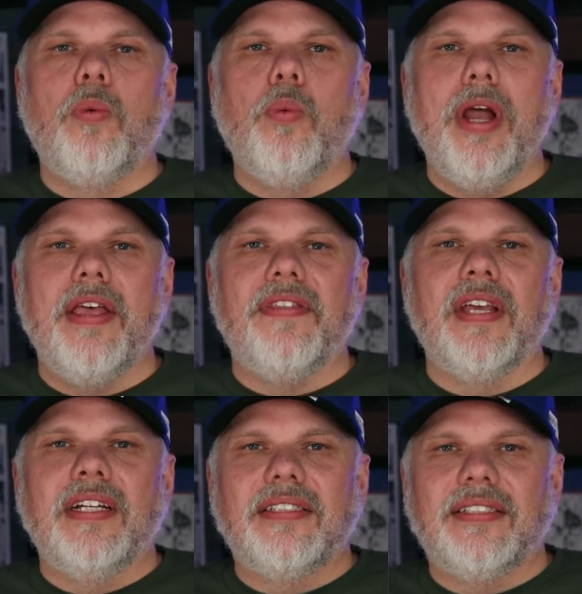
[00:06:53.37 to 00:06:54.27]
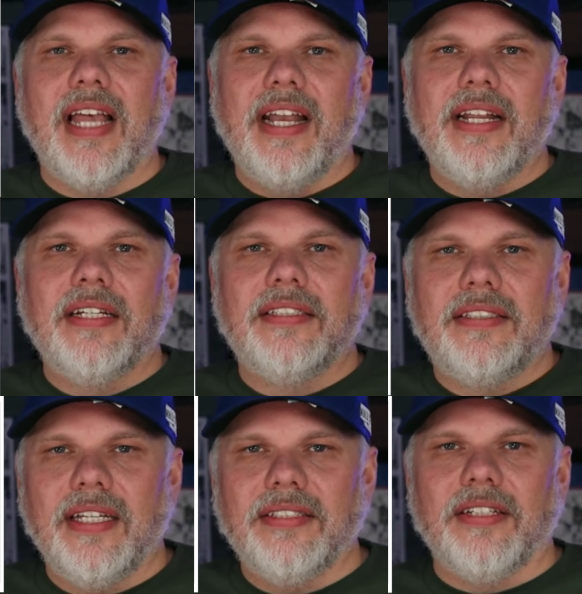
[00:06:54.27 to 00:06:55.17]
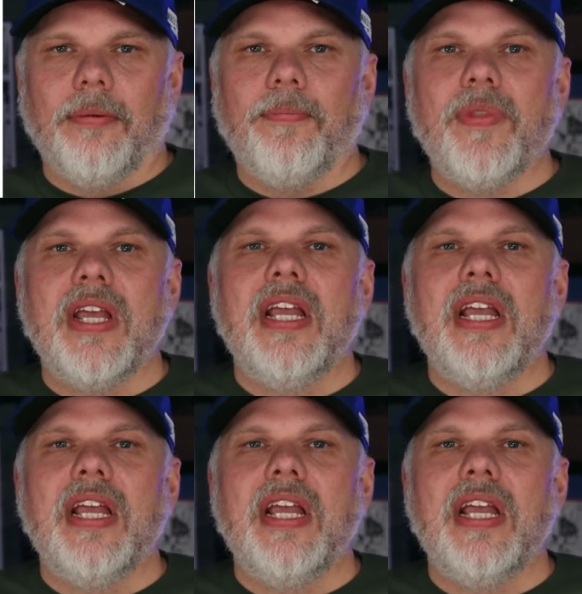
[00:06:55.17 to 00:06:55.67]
with said system.